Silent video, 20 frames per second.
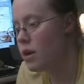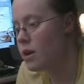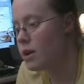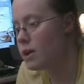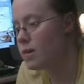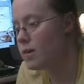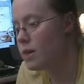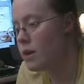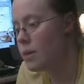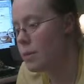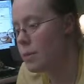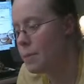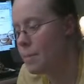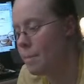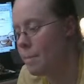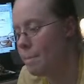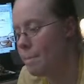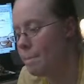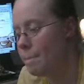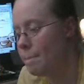is
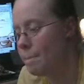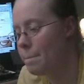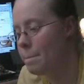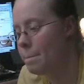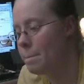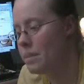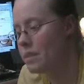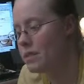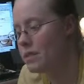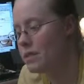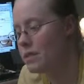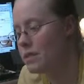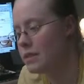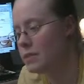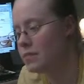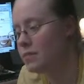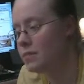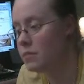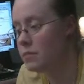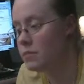
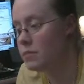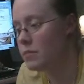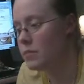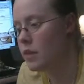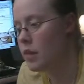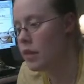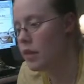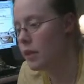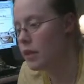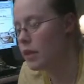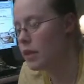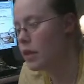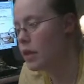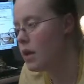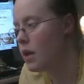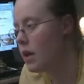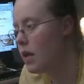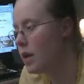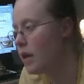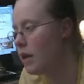basically dying.
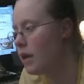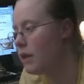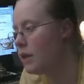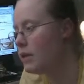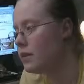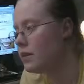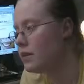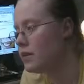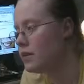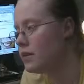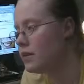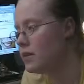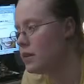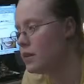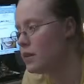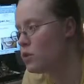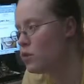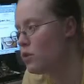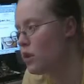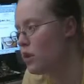And
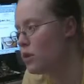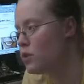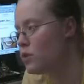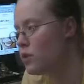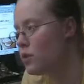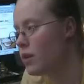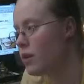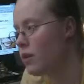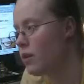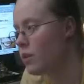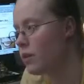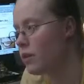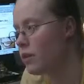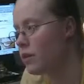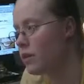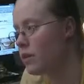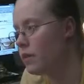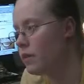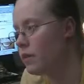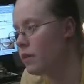they try to get one
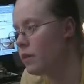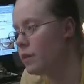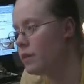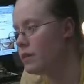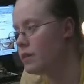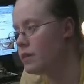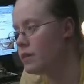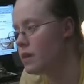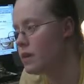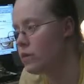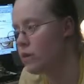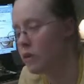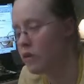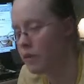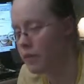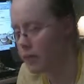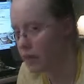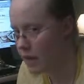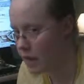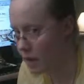of the ladies that
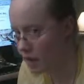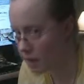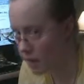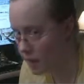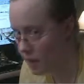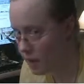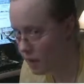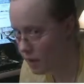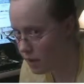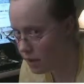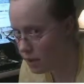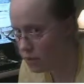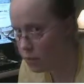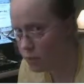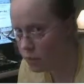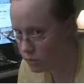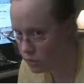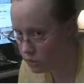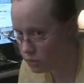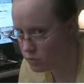work at the cafe,
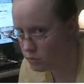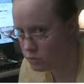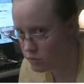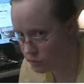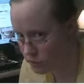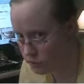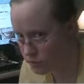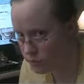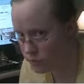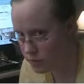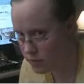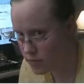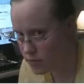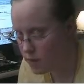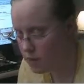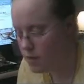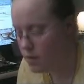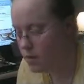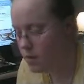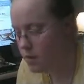who is one of
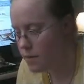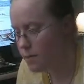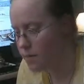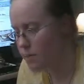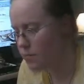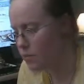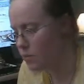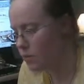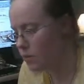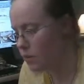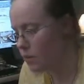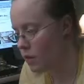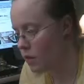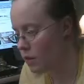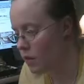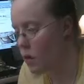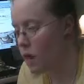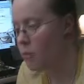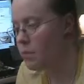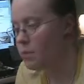
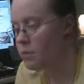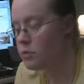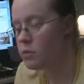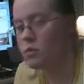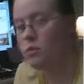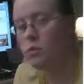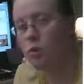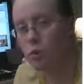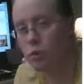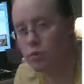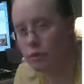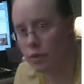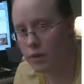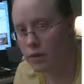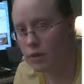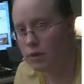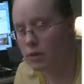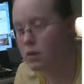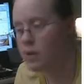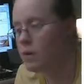the robber's
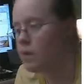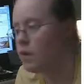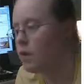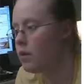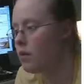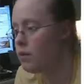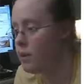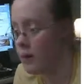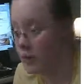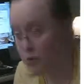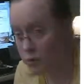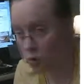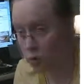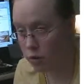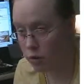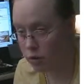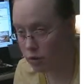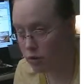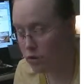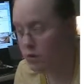girlfriends, or
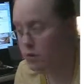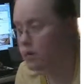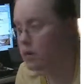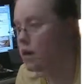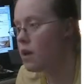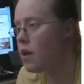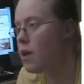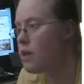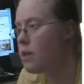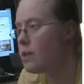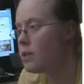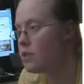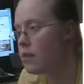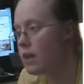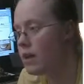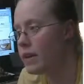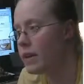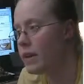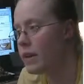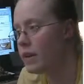ex-girlfriends. They
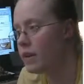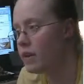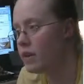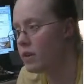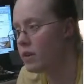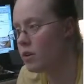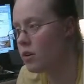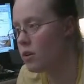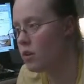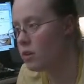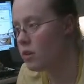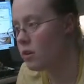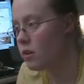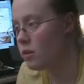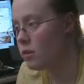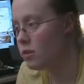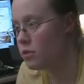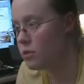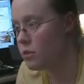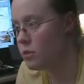try to get
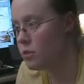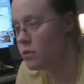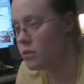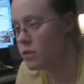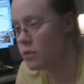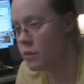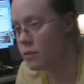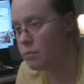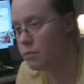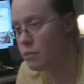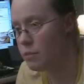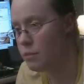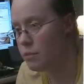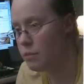her to accept